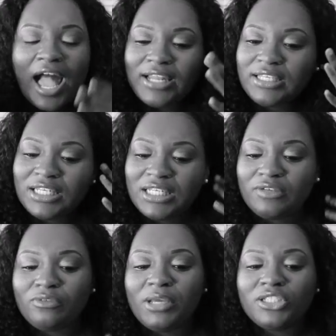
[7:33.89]
I didn't get any
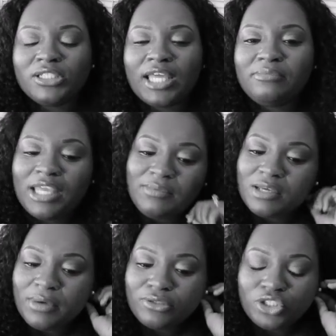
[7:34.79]
information, like
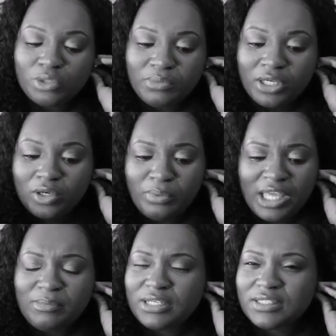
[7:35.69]
maybe about shipping or
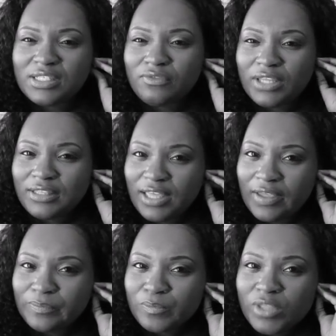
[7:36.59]
payment and stuff like
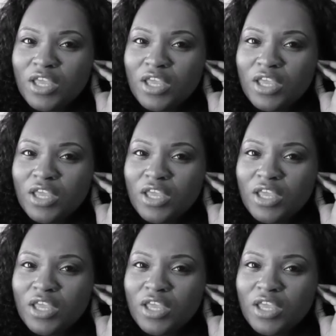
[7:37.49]
that.